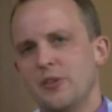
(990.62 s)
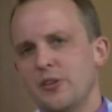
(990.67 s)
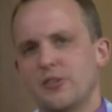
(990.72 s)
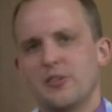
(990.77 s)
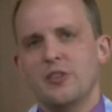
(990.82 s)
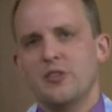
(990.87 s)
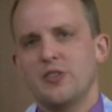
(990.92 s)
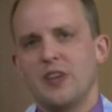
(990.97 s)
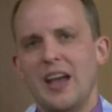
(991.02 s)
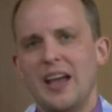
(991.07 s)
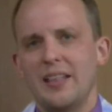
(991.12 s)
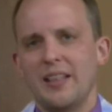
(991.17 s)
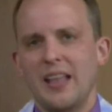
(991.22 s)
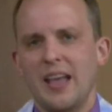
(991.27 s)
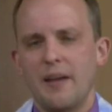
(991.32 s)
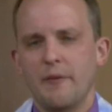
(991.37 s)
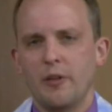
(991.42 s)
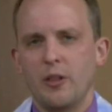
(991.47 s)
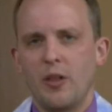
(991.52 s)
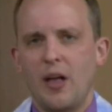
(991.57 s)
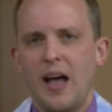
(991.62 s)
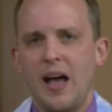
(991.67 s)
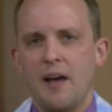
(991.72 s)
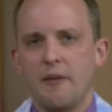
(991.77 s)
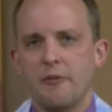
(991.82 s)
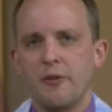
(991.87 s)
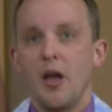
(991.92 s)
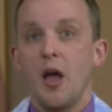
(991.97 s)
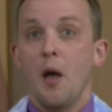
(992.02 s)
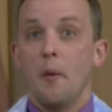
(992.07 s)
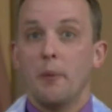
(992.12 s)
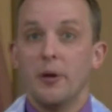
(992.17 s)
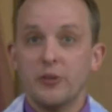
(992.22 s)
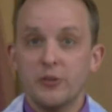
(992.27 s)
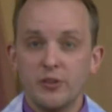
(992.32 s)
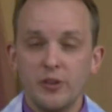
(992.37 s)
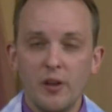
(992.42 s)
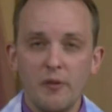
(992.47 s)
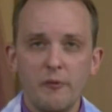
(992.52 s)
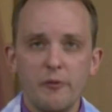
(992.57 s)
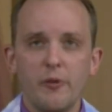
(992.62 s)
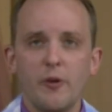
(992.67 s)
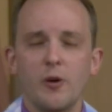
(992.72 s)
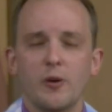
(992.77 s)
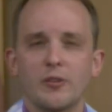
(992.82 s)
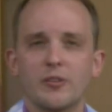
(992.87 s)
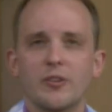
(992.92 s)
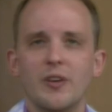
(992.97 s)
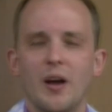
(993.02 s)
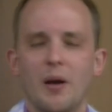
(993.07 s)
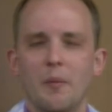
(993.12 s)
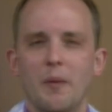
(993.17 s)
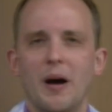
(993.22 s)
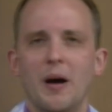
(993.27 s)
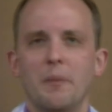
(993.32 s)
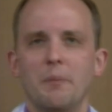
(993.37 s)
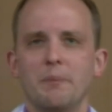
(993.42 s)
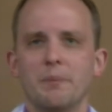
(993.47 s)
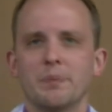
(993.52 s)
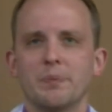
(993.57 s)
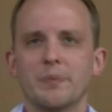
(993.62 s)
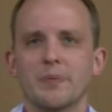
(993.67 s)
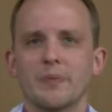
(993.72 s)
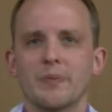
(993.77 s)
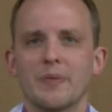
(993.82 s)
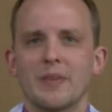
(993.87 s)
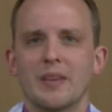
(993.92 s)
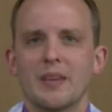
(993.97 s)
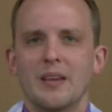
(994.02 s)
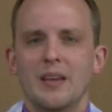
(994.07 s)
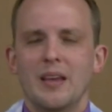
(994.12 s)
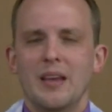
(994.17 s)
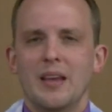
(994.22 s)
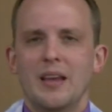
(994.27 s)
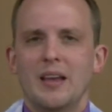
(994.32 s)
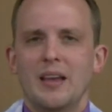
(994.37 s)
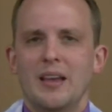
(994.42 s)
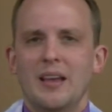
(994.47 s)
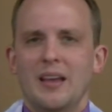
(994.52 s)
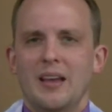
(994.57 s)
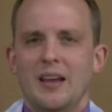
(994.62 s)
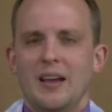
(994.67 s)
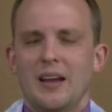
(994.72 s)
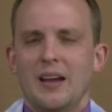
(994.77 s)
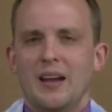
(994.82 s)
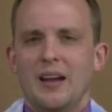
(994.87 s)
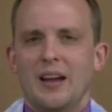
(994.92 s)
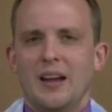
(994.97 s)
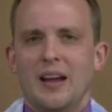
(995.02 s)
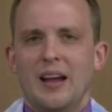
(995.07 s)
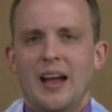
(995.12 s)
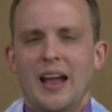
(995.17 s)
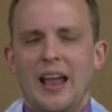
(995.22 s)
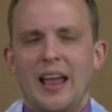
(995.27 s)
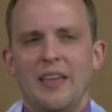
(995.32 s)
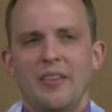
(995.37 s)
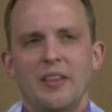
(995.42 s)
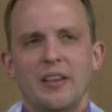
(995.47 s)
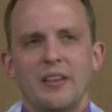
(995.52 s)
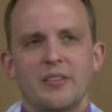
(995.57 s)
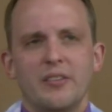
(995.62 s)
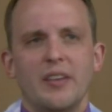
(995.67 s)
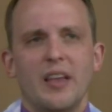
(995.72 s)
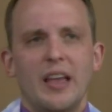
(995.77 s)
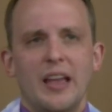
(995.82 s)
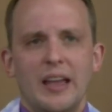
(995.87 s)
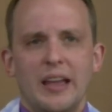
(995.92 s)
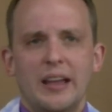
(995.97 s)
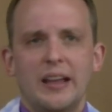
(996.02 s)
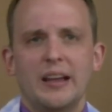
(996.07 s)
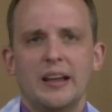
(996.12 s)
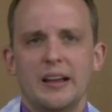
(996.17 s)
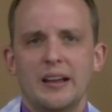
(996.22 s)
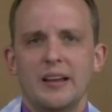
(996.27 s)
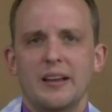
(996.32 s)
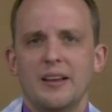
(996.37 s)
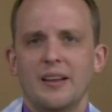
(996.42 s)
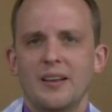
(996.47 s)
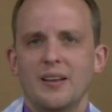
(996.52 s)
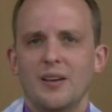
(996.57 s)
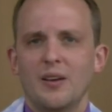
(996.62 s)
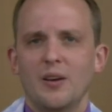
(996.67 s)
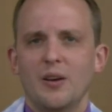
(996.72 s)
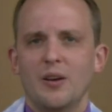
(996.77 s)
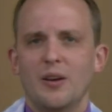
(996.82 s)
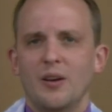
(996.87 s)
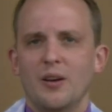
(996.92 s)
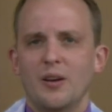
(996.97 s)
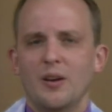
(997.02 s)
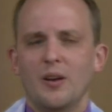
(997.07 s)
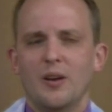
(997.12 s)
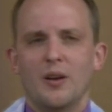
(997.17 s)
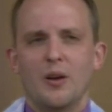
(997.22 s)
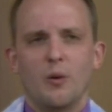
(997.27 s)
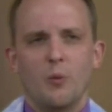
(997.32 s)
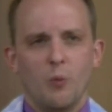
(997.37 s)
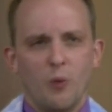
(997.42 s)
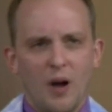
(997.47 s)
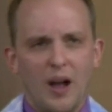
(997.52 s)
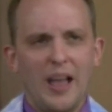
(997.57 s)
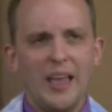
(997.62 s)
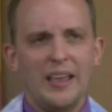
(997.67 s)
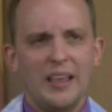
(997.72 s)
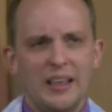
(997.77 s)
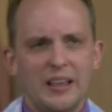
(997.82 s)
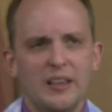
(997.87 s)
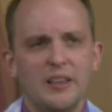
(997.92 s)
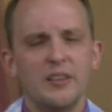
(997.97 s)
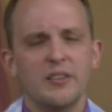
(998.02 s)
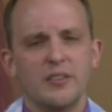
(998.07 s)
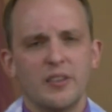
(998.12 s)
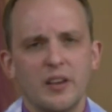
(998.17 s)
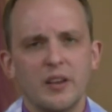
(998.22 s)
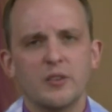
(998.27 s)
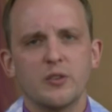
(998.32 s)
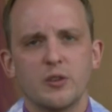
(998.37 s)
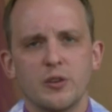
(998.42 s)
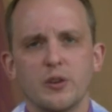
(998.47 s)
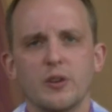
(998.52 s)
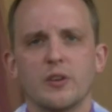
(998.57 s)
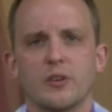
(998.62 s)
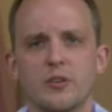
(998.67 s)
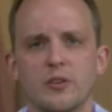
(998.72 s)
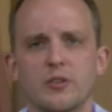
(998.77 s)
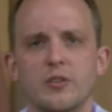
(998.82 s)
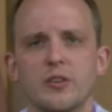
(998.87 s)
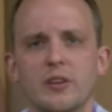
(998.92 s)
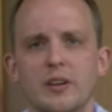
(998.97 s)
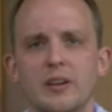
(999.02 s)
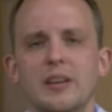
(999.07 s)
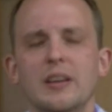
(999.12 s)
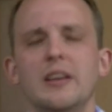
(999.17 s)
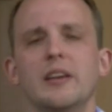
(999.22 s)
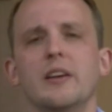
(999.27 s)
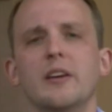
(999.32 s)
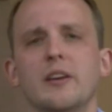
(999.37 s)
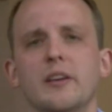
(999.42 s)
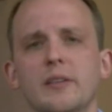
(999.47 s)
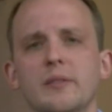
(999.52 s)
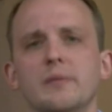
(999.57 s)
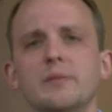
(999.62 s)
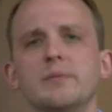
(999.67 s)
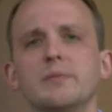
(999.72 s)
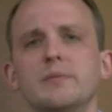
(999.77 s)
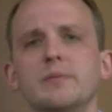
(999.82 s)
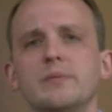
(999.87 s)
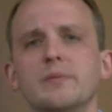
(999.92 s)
come just to chat and have a laugh. But some folks come up and they say, why is a church here?